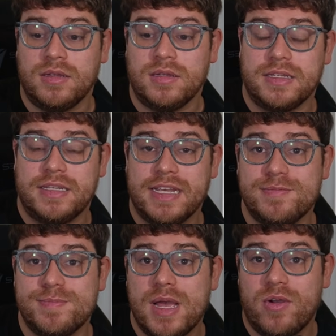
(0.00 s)

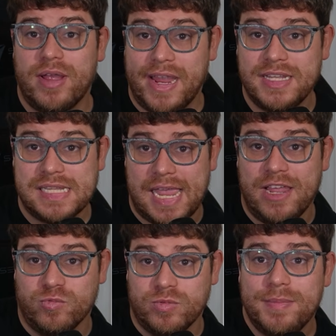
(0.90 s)
Gizmo is a
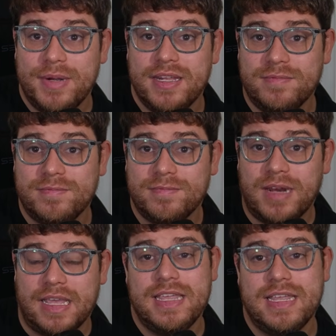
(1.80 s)
gremlin.
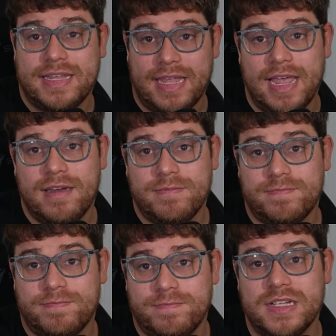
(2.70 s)
Like, he can
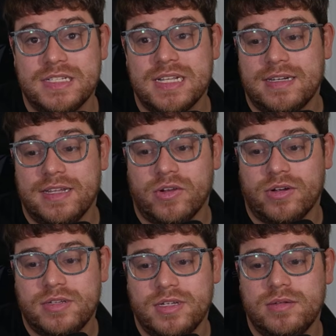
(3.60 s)
physically
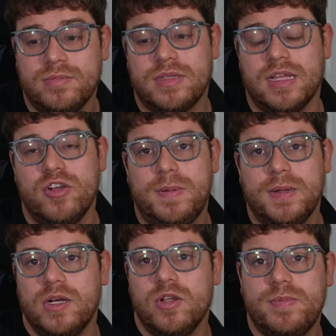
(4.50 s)
hurt you. The Oompa
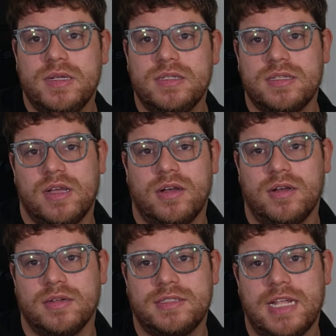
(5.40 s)
Loompas
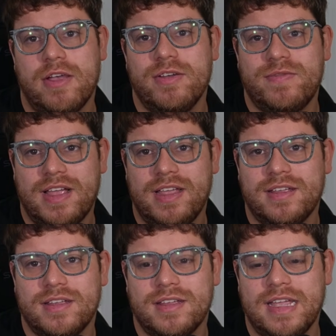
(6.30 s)
are terrifying
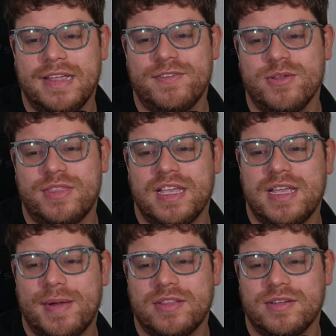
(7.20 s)
if you think
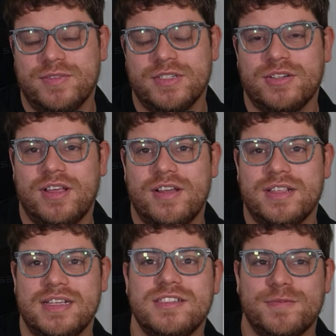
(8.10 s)
about them for too long.
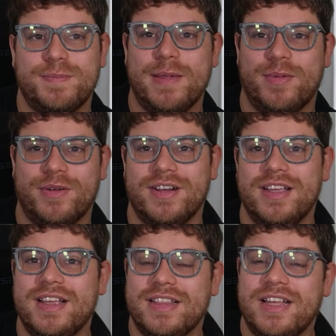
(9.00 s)
These are people
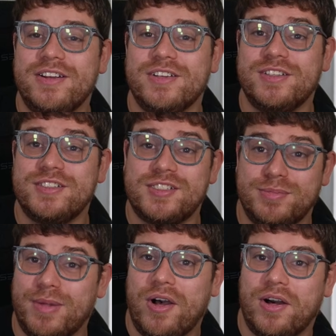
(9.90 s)
that are
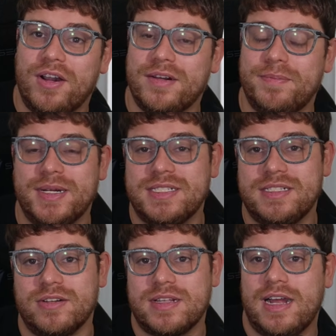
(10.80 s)
small, but
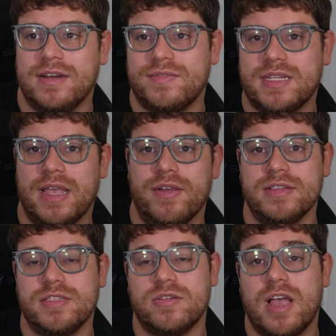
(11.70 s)
still kind of scary.
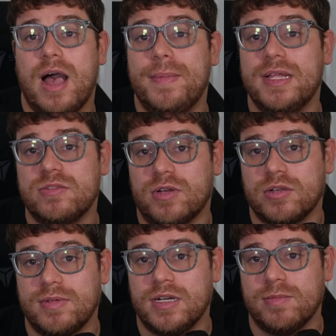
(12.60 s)
So goblins work
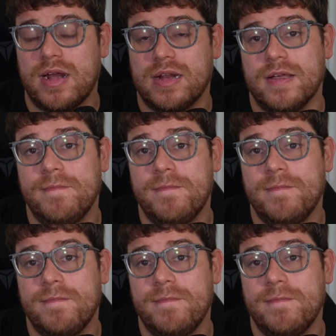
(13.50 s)
really well here.